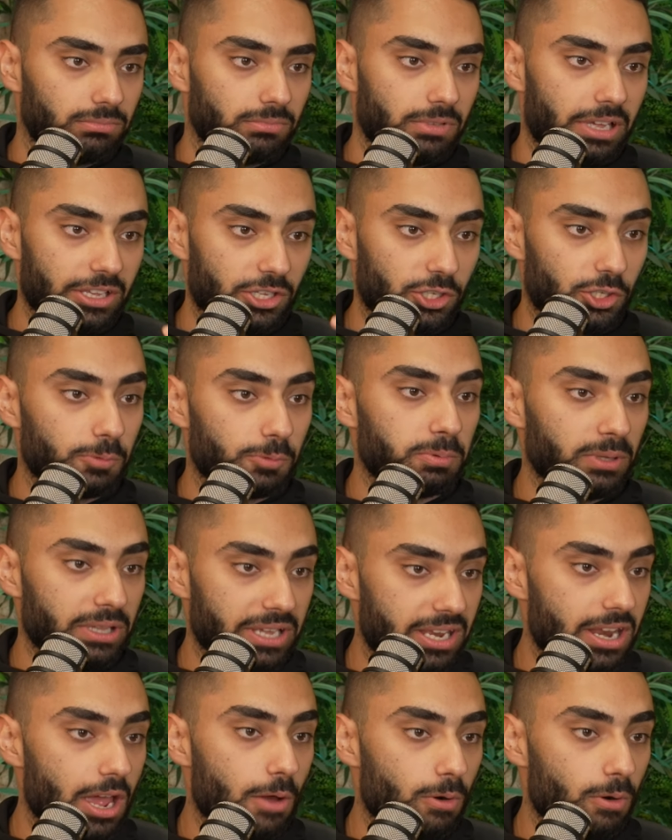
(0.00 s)

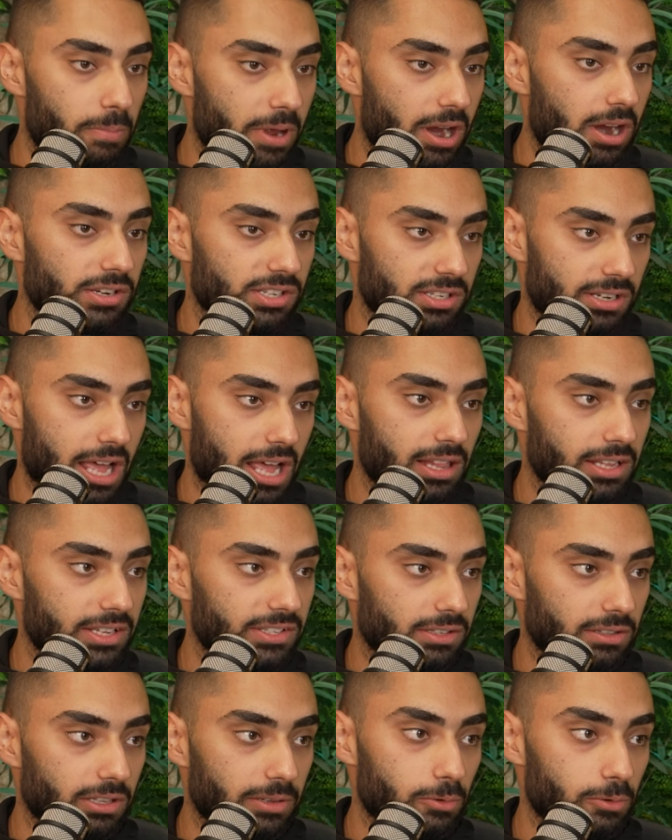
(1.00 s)
explain our personalities
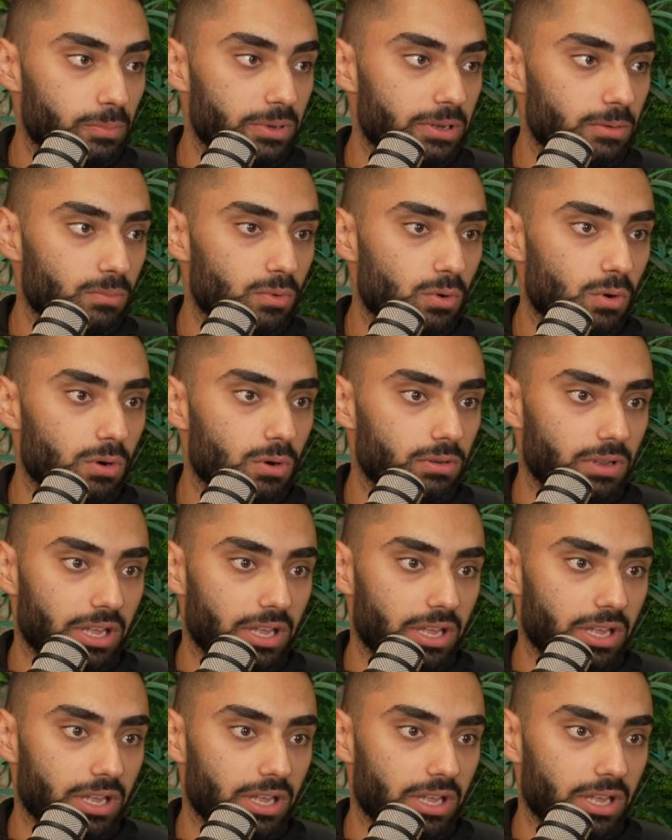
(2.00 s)
a little bit more.